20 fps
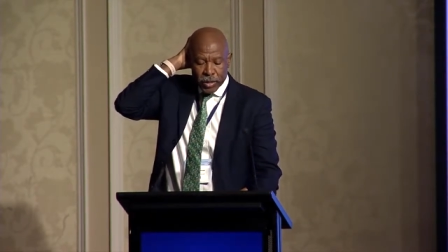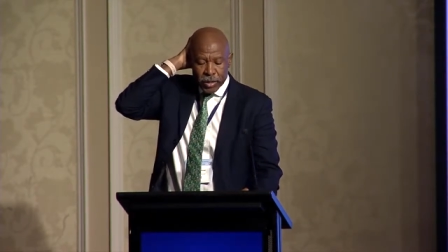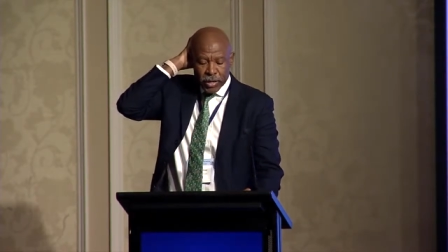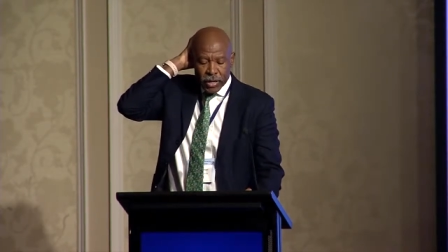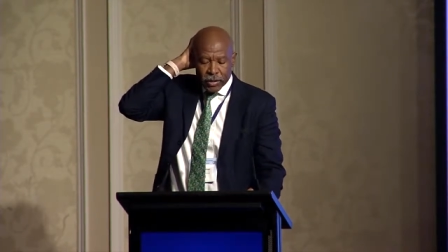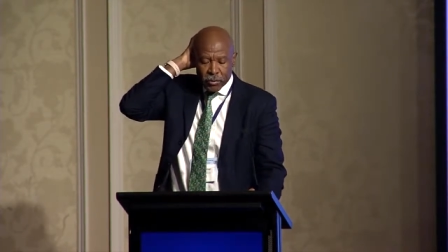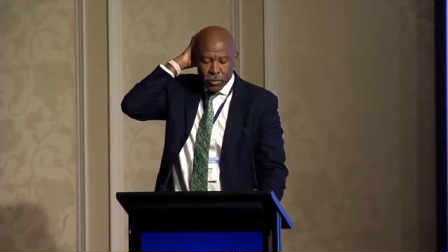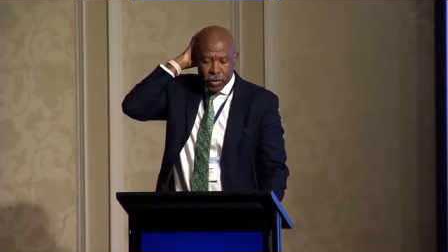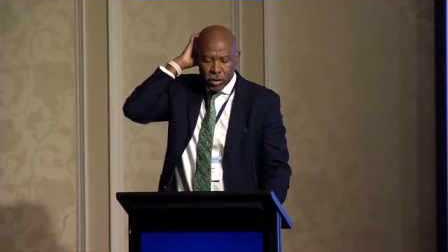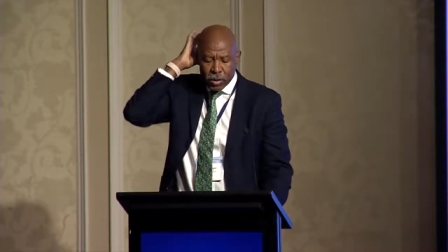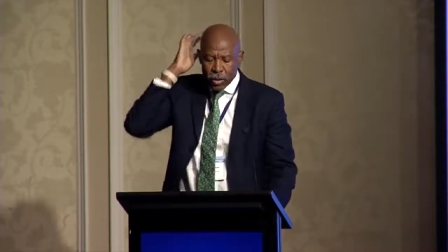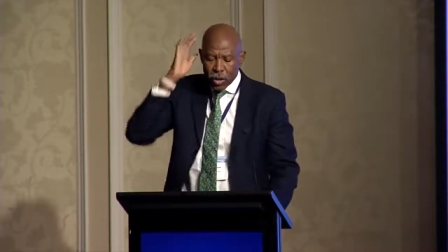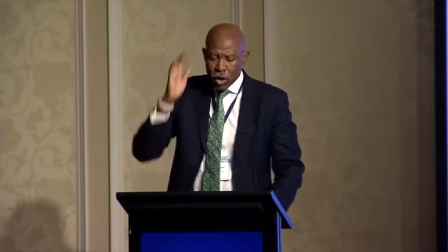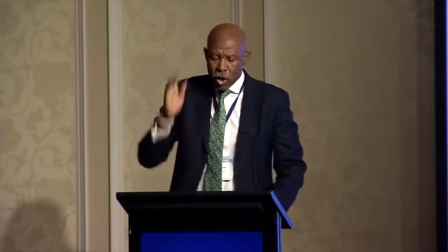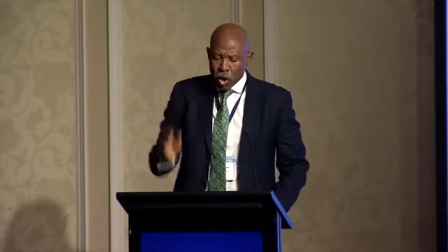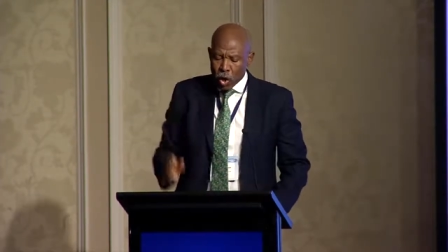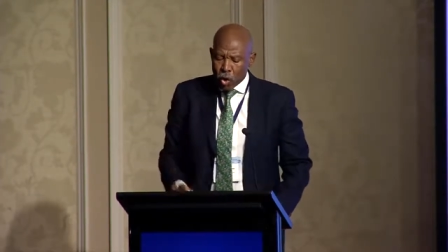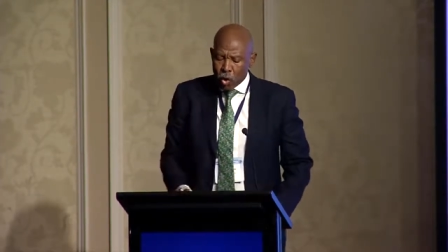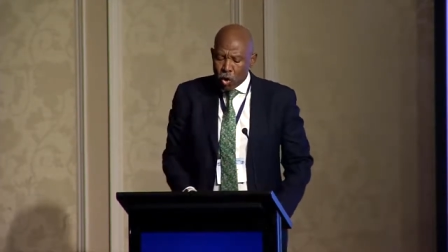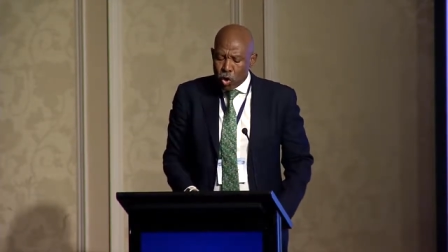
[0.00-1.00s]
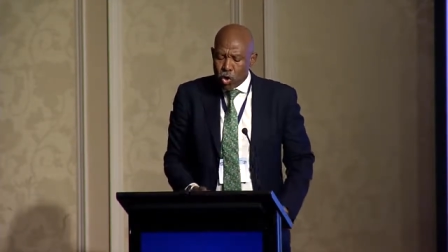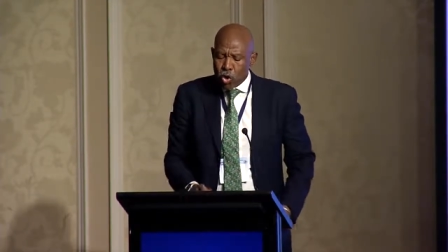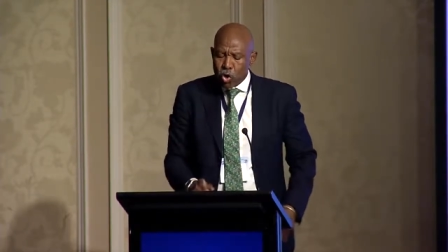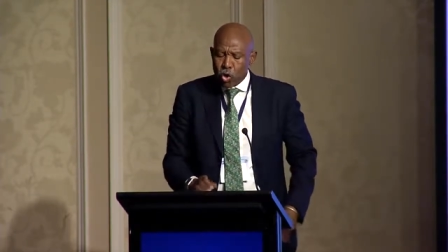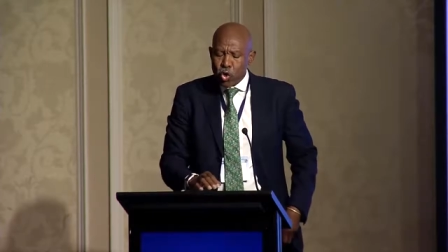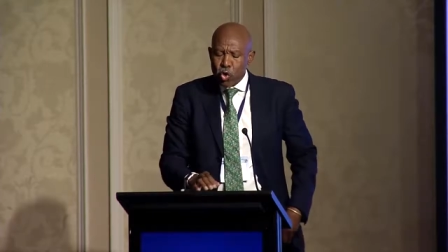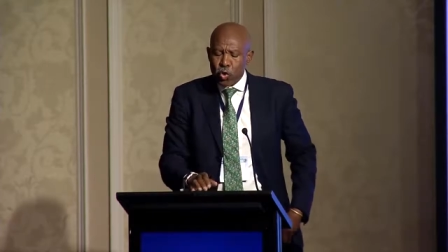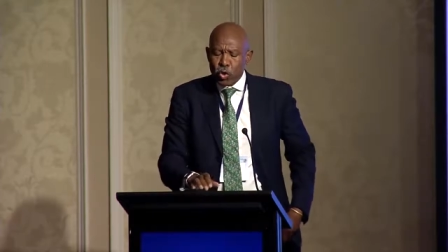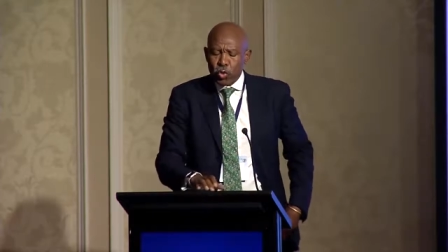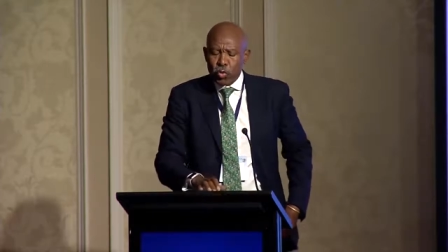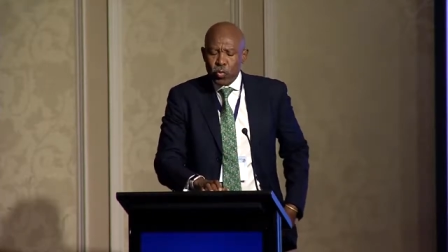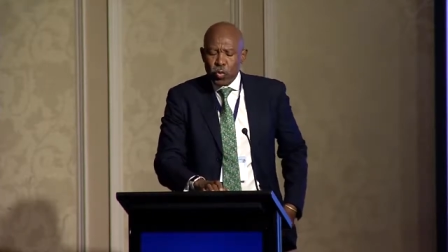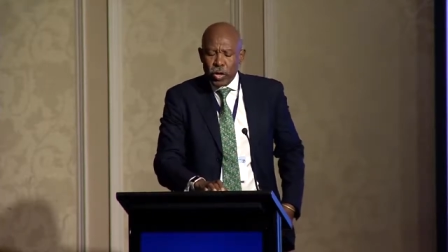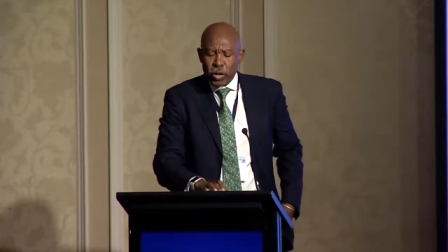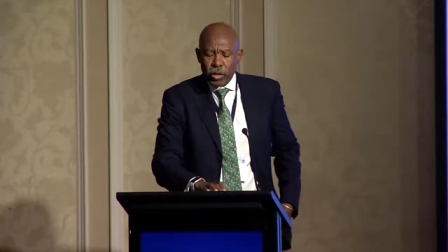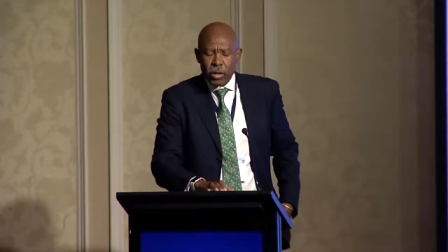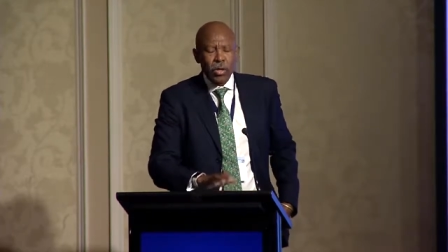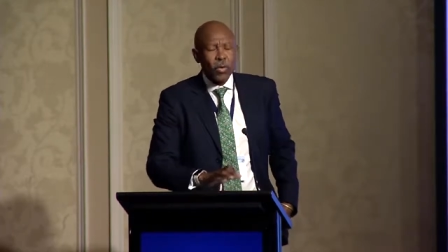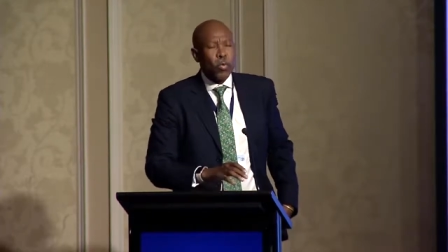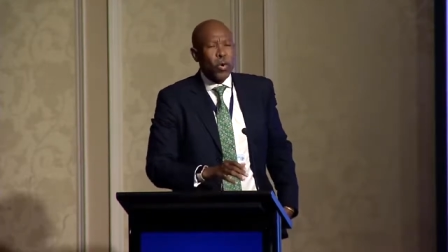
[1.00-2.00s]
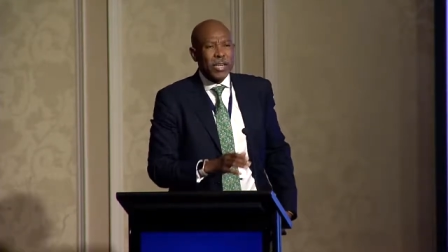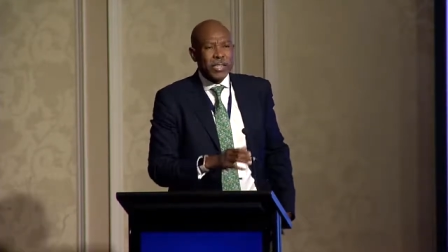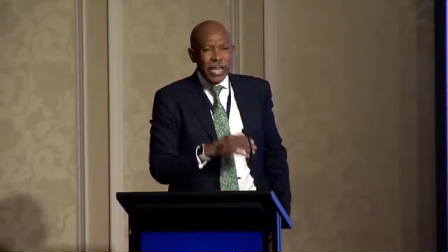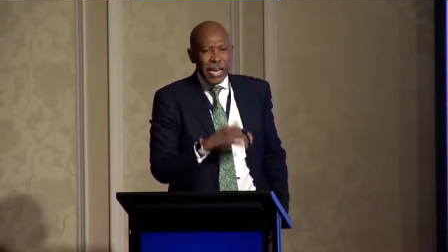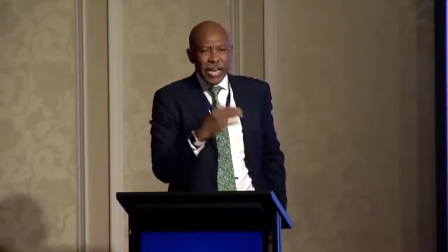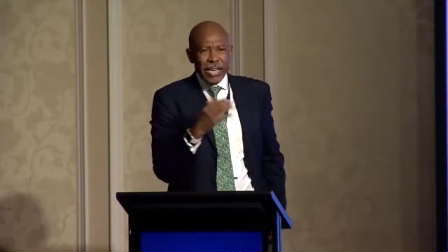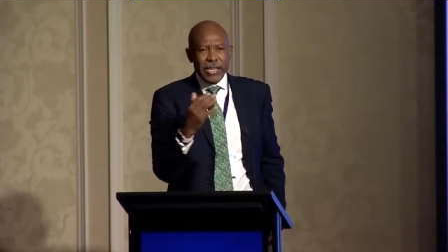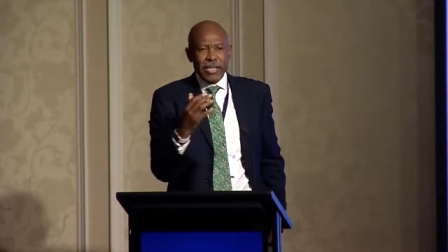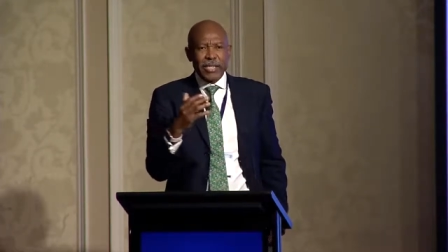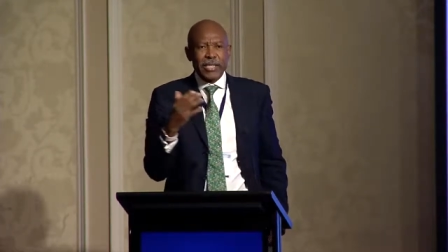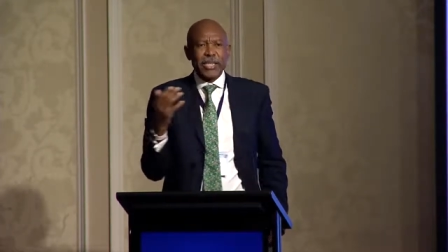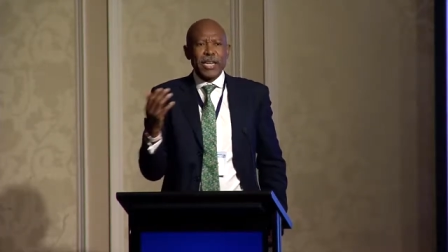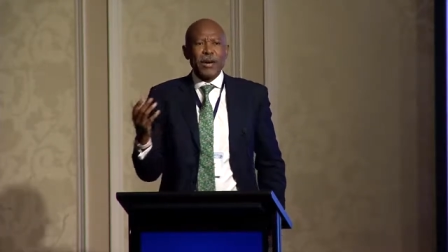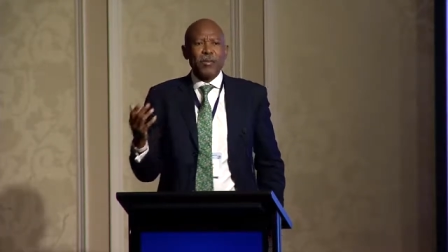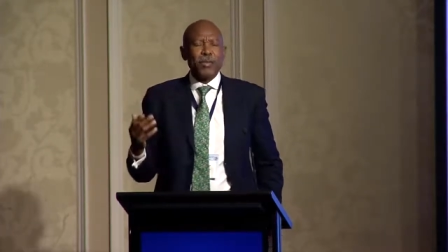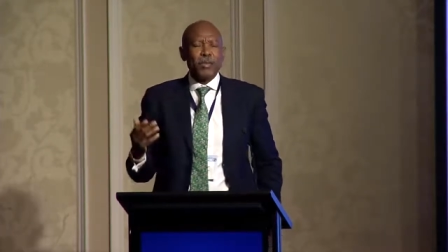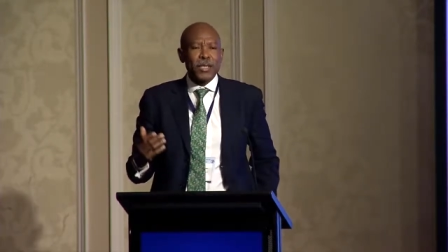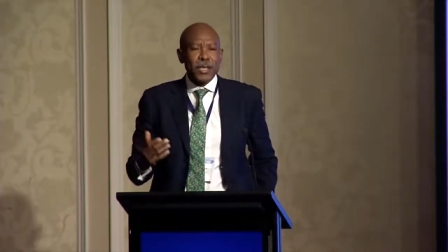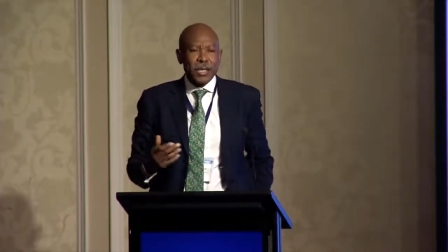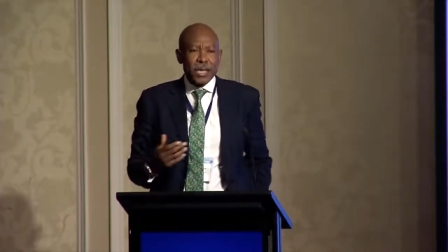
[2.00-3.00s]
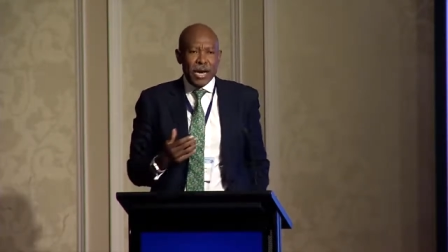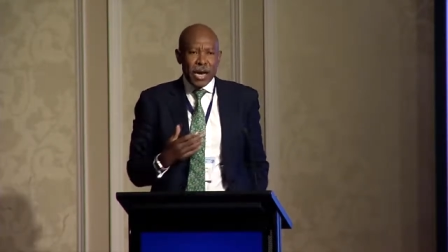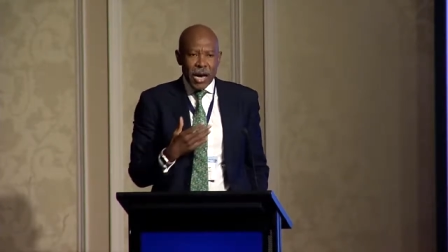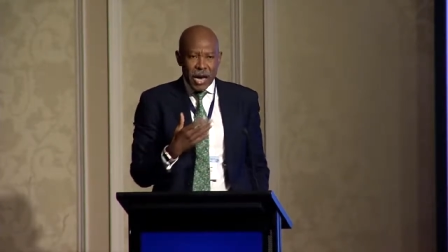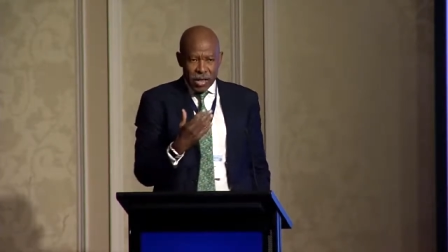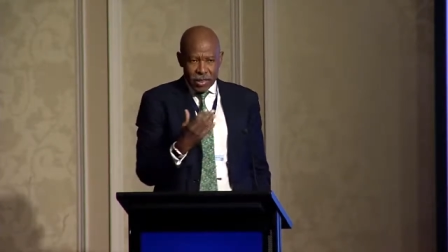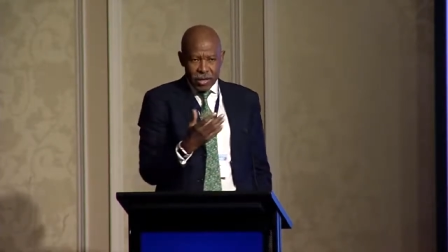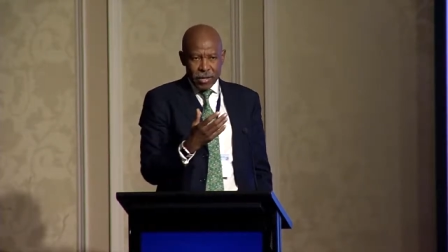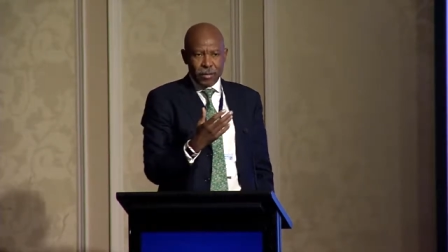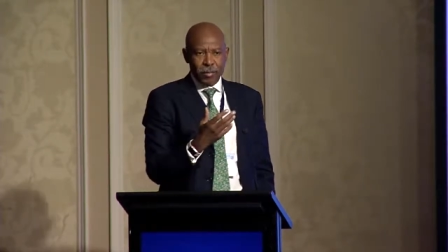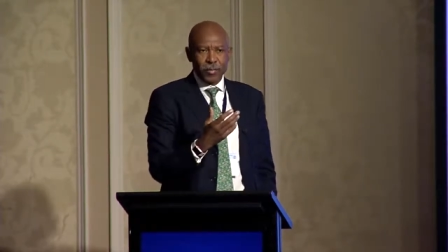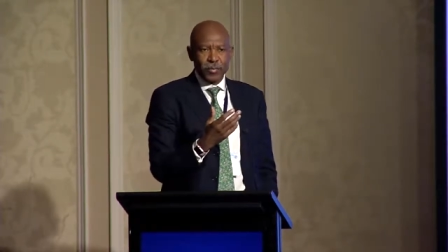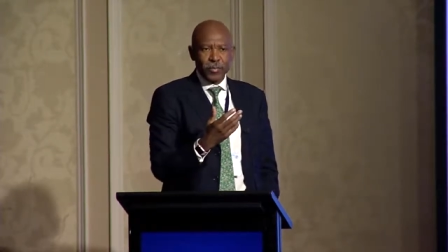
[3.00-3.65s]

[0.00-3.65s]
And let me conclude with what I attempt the other.